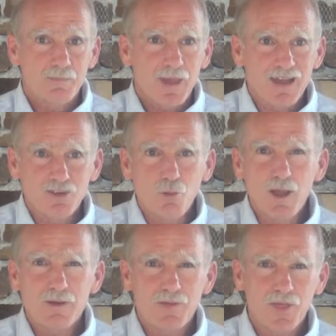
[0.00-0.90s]
as a
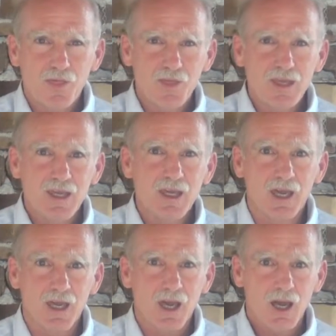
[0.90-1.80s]
way of
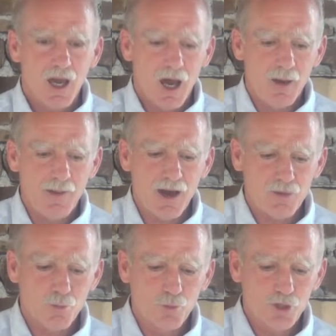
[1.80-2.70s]
thinking
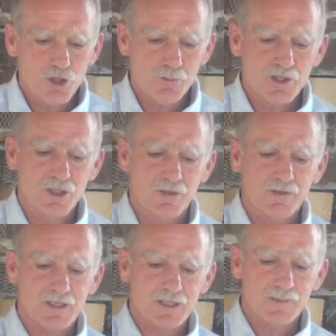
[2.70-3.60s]
about a worship
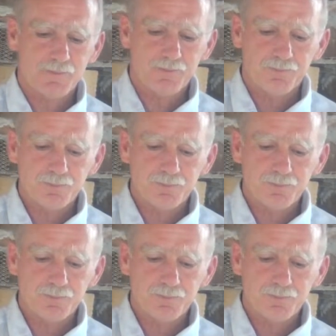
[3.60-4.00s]
service.